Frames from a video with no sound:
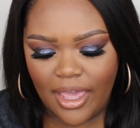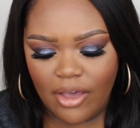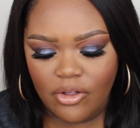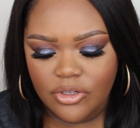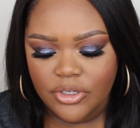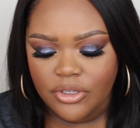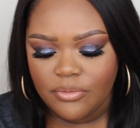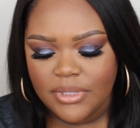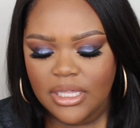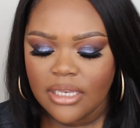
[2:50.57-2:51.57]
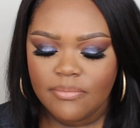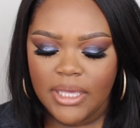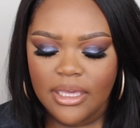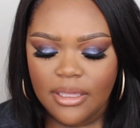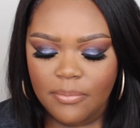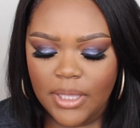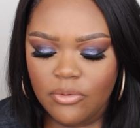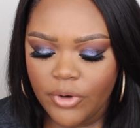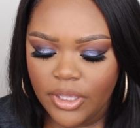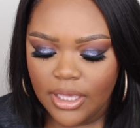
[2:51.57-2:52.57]
How old are you? Besides makeup
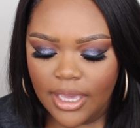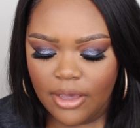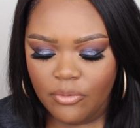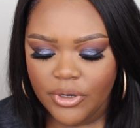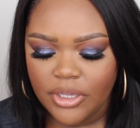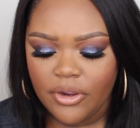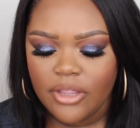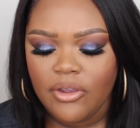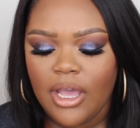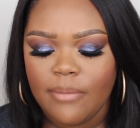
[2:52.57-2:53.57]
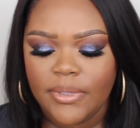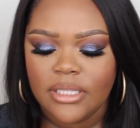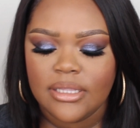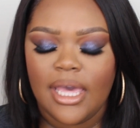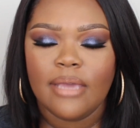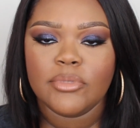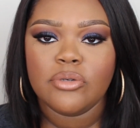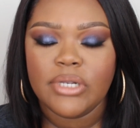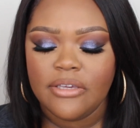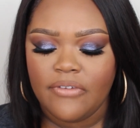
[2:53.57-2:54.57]
and working out, what are your other hobbies? I'm
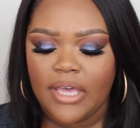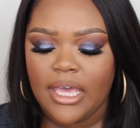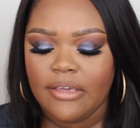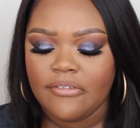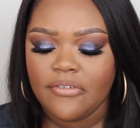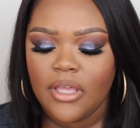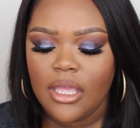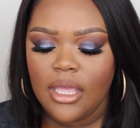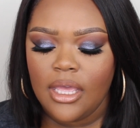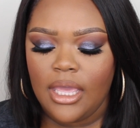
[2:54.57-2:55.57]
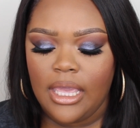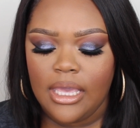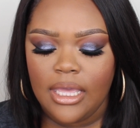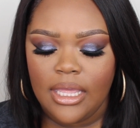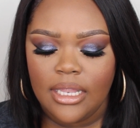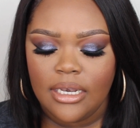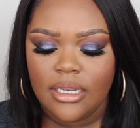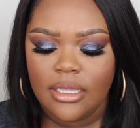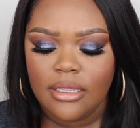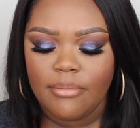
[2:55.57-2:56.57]
25
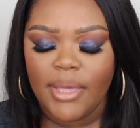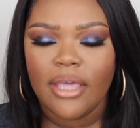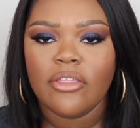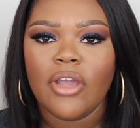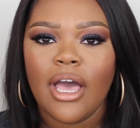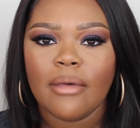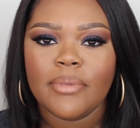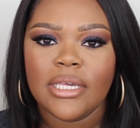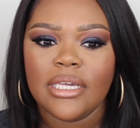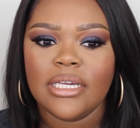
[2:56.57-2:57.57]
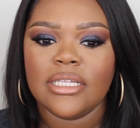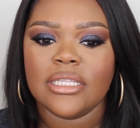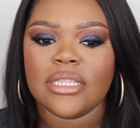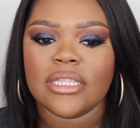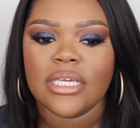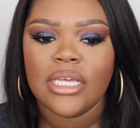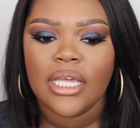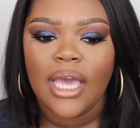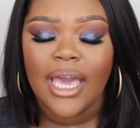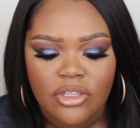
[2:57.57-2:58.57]
and my other hobbies
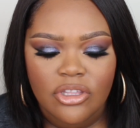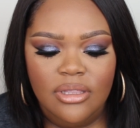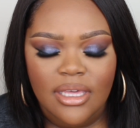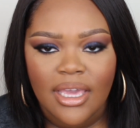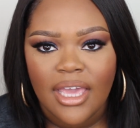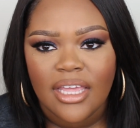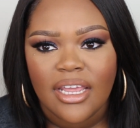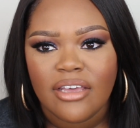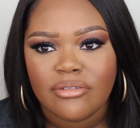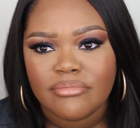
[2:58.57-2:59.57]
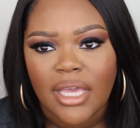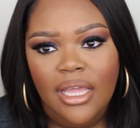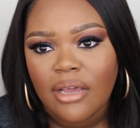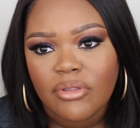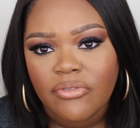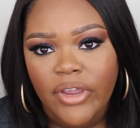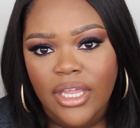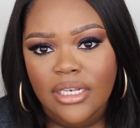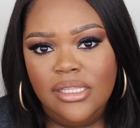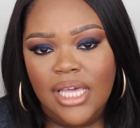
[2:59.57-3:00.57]
I really just like hanging out, hanging out with
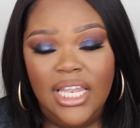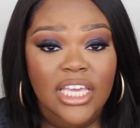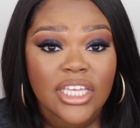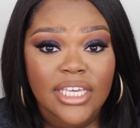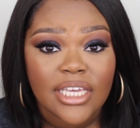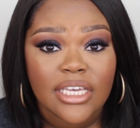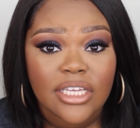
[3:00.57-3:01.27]
friends. I like cooking.